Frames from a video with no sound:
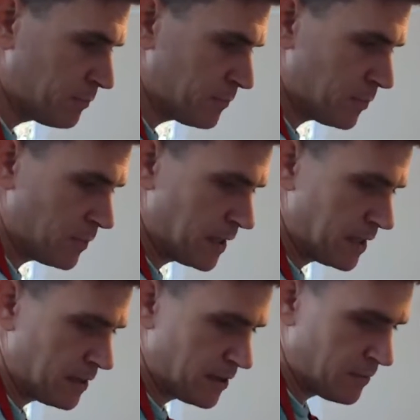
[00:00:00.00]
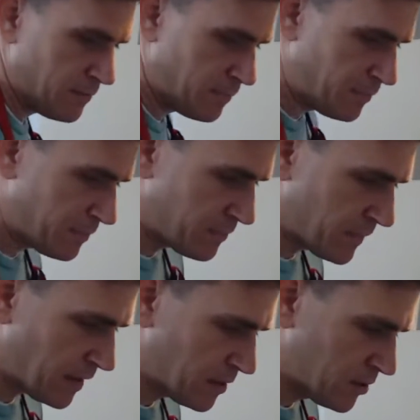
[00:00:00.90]
But we're getting there.
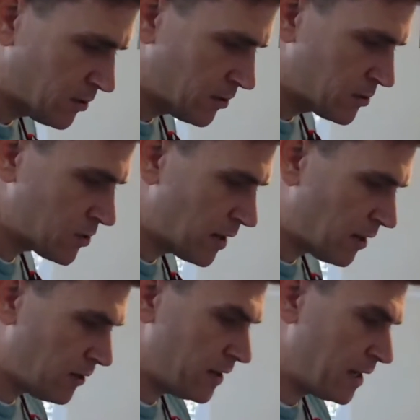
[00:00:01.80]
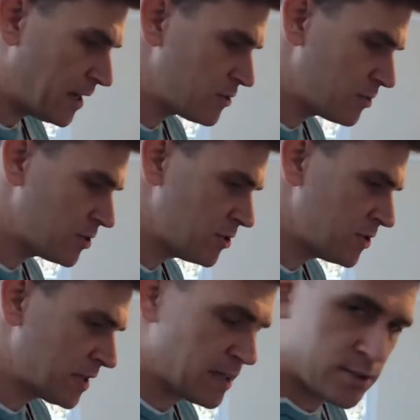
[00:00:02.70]
So now it has
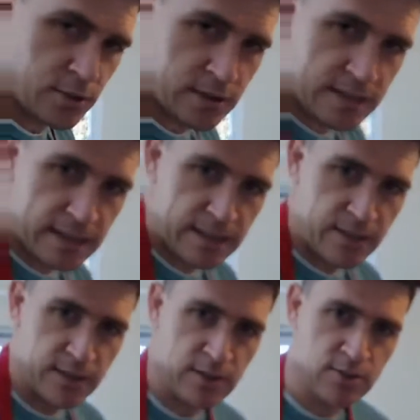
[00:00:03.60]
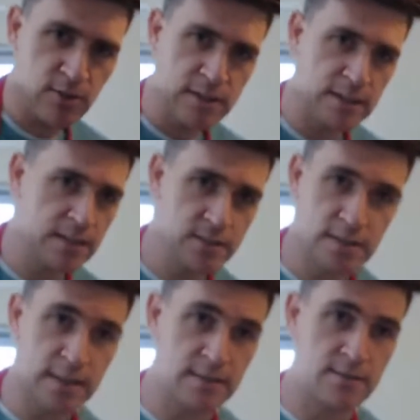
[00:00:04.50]
reduced and it's gotten slightly thicker. You only need it to
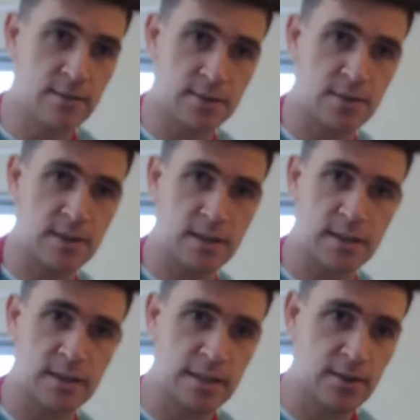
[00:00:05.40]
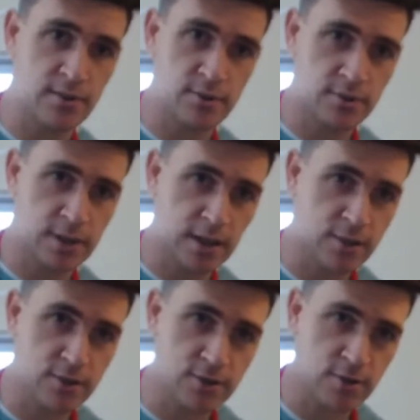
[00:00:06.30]
get this thick, and then you're kind
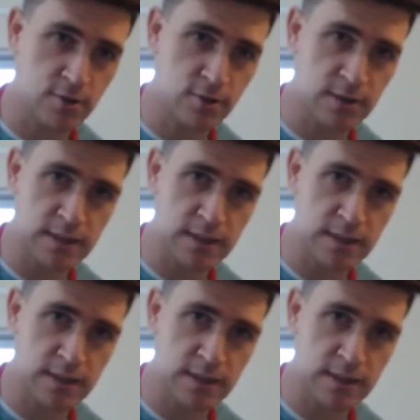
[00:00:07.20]
of good to go with the